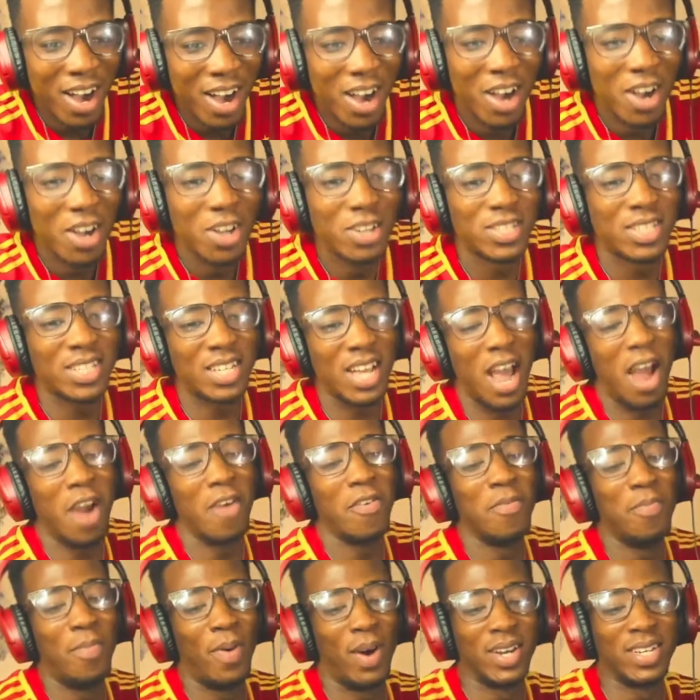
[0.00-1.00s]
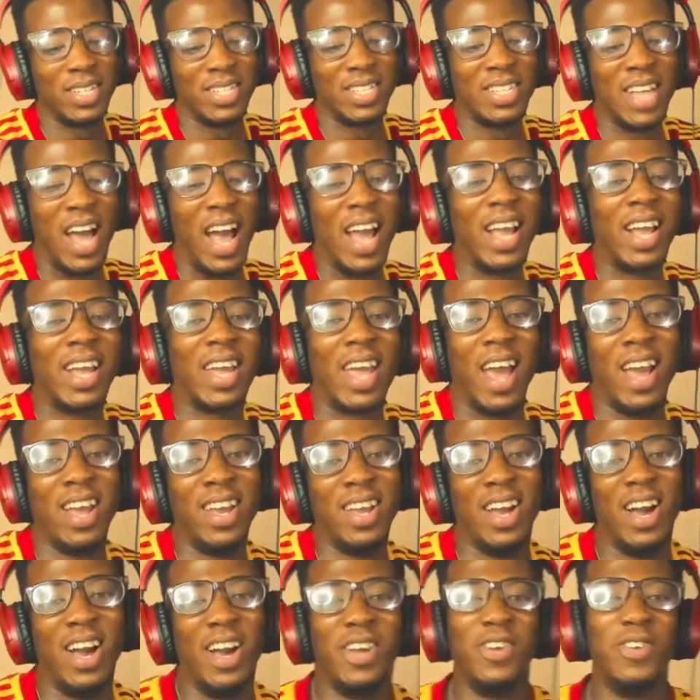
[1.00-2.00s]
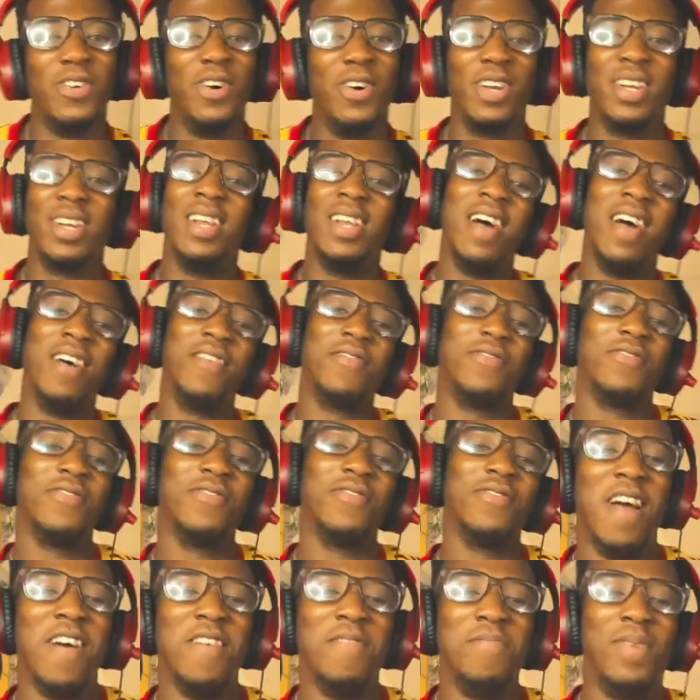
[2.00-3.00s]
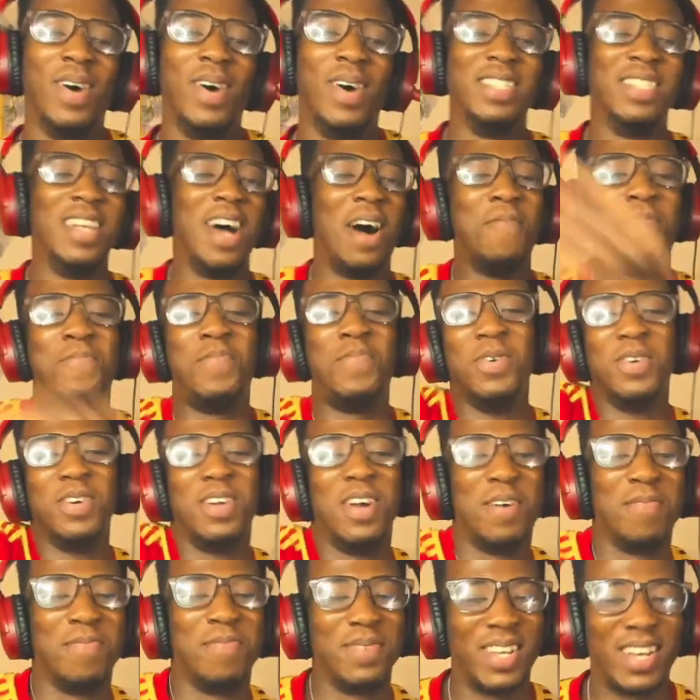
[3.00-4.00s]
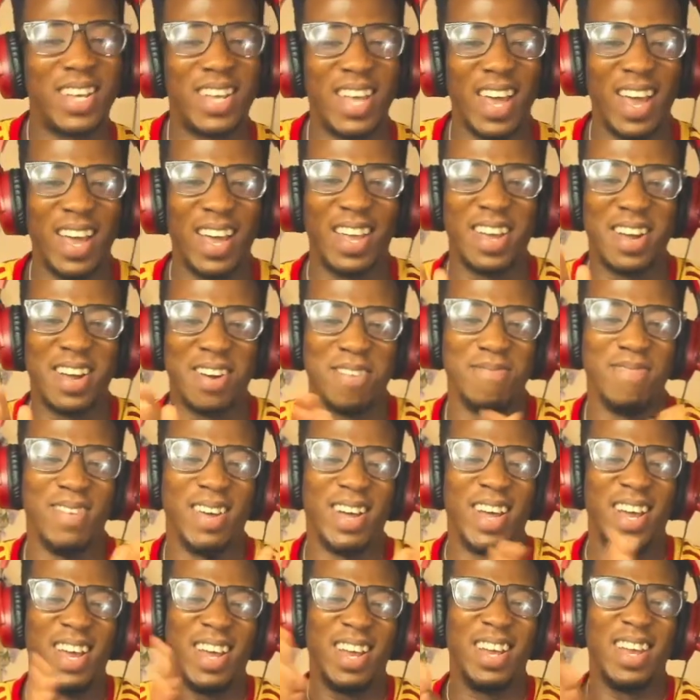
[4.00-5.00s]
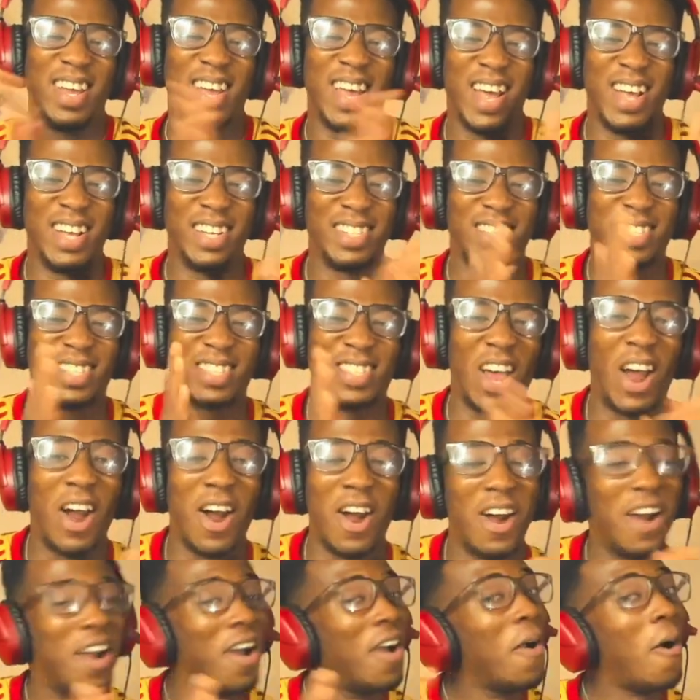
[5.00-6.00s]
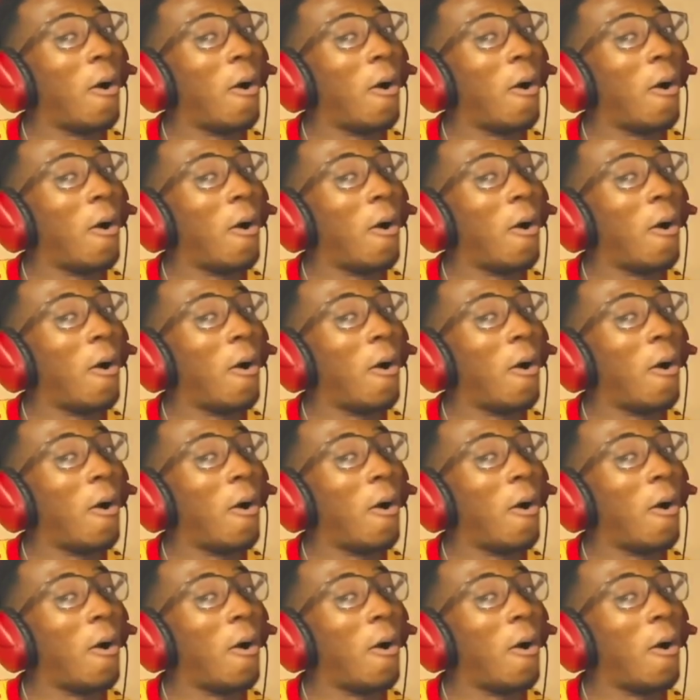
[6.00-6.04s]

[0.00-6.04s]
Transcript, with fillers: You see, everybody's now in Kenya. You know the level. Everybody now pulled up in Kenya, man. Yes, sir.